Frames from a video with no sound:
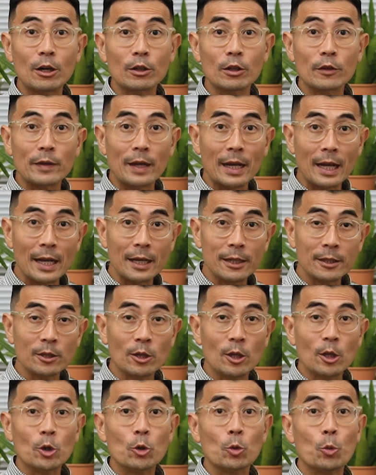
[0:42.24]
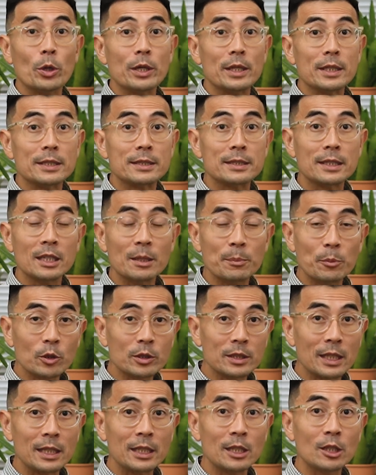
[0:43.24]
out of hand when a Singapore
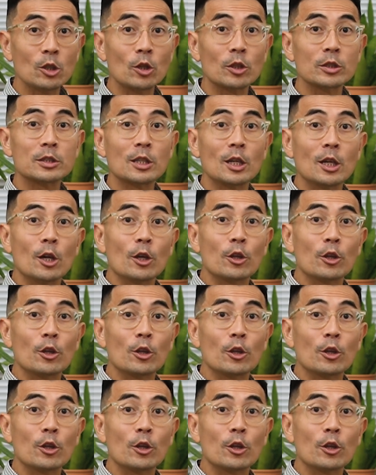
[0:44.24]
tenant lost